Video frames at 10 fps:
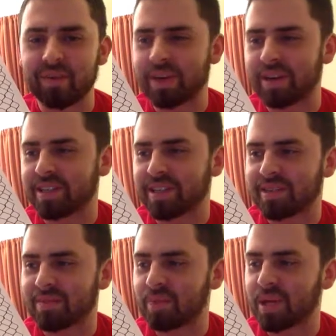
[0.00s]
because
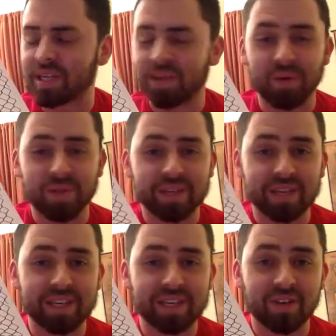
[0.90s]
basically what this
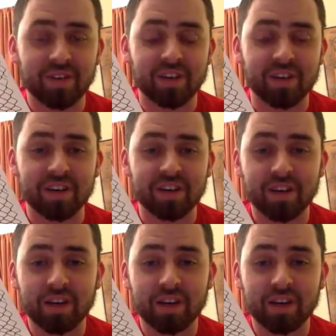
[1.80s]
is on a